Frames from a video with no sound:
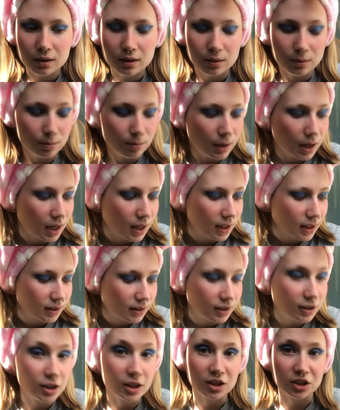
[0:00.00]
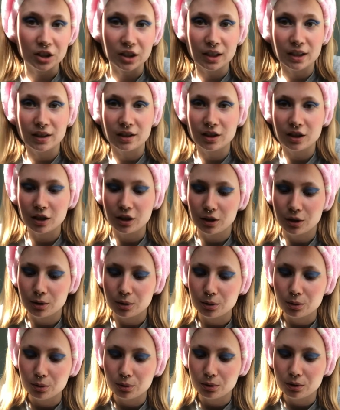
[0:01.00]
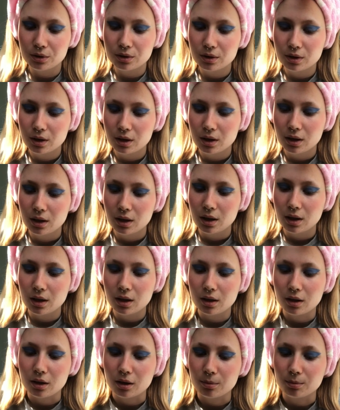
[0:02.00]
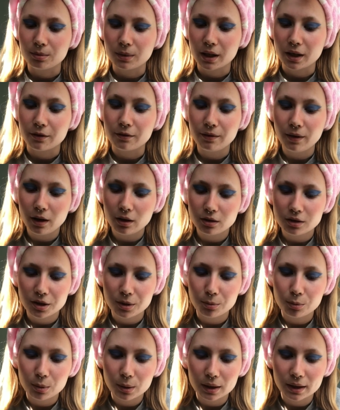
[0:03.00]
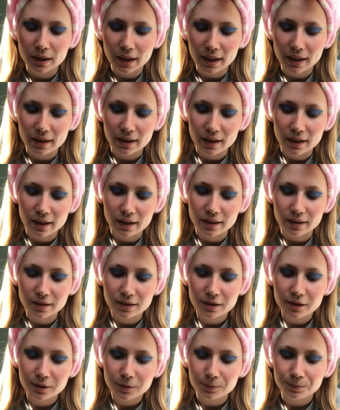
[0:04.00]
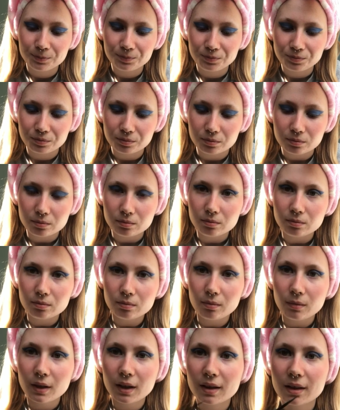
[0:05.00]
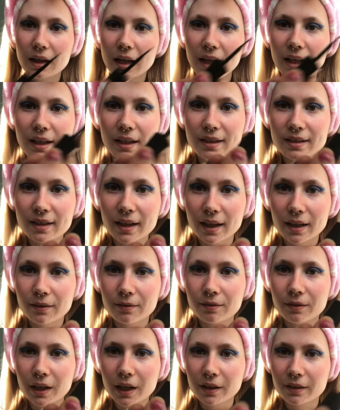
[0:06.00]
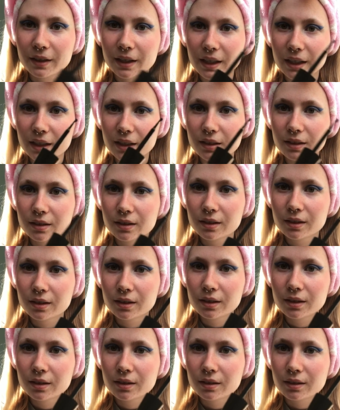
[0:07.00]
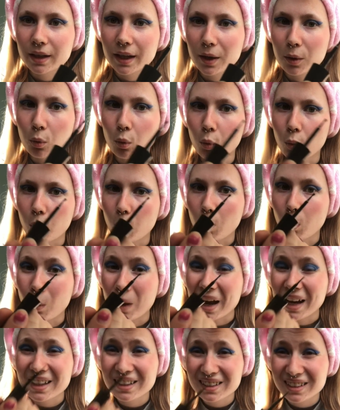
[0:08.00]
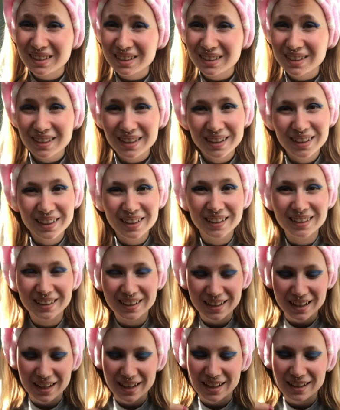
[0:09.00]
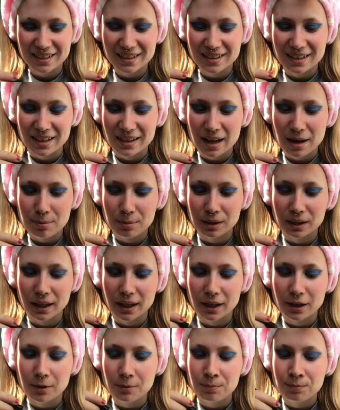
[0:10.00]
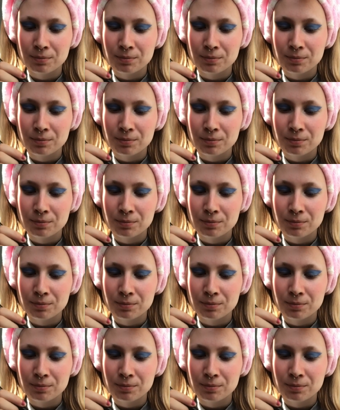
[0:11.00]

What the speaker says: My suggestion is to use like a felt tip one like this, that is like very like wet. Like, I hate to say that, but like,